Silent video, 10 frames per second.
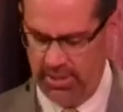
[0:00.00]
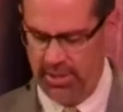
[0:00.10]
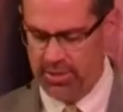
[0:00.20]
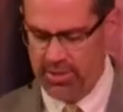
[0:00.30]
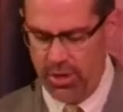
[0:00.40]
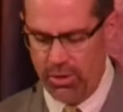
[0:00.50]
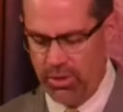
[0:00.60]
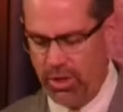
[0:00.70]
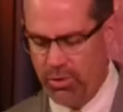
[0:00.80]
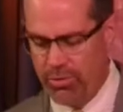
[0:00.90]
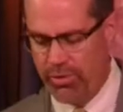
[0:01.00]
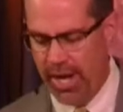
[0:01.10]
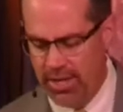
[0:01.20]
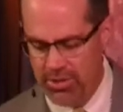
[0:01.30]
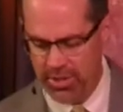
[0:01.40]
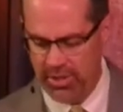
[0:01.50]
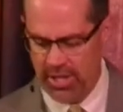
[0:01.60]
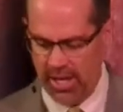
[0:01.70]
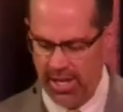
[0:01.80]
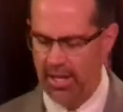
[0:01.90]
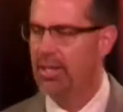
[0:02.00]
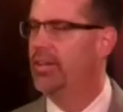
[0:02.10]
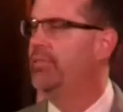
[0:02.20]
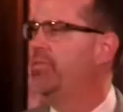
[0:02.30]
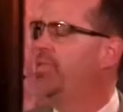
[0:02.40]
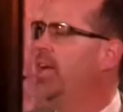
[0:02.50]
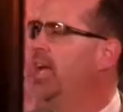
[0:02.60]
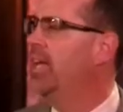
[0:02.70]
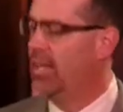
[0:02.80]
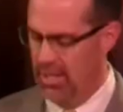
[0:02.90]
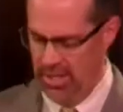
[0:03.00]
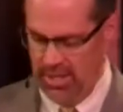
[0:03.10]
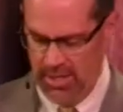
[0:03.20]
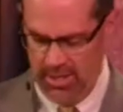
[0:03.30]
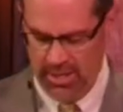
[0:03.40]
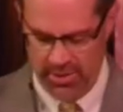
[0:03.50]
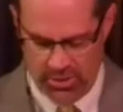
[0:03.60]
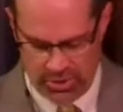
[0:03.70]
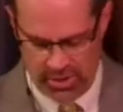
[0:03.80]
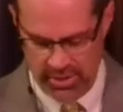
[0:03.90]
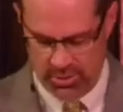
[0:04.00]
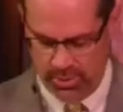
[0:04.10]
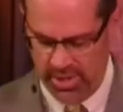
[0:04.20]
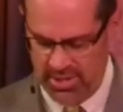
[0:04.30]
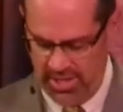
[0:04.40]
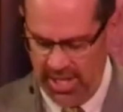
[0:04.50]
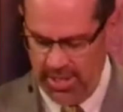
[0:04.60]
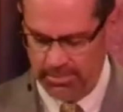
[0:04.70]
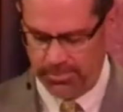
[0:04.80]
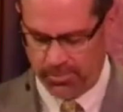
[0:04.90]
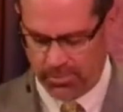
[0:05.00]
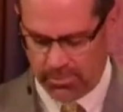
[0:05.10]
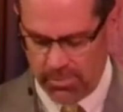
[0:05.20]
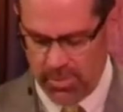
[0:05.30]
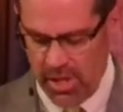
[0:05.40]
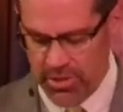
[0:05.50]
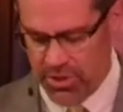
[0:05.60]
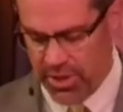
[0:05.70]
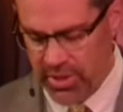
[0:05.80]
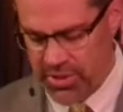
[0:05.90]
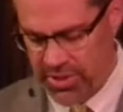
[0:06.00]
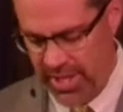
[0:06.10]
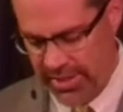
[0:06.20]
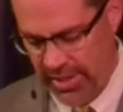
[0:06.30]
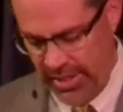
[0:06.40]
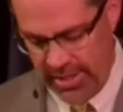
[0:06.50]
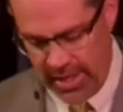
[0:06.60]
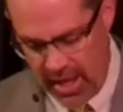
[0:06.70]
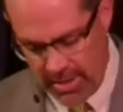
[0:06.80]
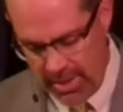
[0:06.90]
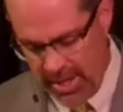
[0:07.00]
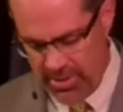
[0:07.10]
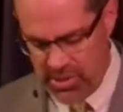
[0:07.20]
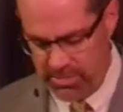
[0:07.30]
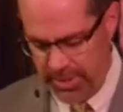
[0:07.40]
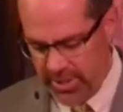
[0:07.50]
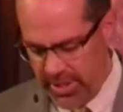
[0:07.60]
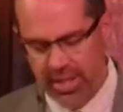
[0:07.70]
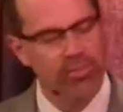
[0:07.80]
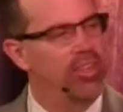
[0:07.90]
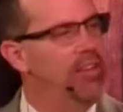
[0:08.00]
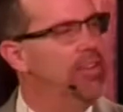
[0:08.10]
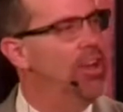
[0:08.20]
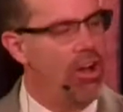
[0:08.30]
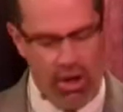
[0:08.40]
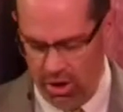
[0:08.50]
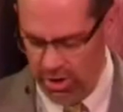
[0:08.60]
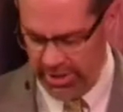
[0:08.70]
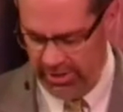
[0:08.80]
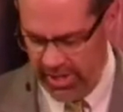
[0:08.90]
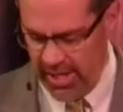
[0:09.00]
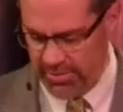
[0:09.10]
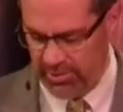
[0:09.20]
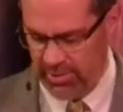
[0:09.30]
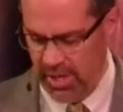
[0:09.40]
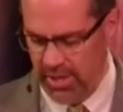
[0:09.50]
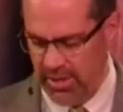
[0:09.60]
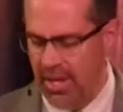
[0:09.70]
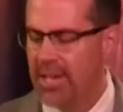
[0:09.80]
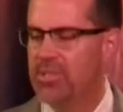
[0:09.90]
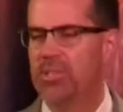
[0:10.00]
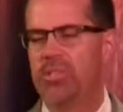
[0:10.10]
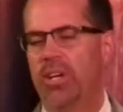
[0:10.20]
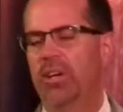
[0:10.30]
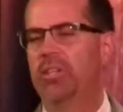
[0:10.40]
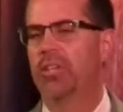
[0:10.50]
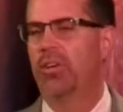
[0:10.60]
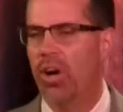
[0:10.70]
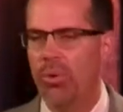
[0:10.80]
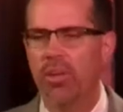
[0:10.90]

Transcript: There is no Lone Ranger kind of thing in the church. We're a team a church that God, by His Spirit, has given all gifts necessary to grow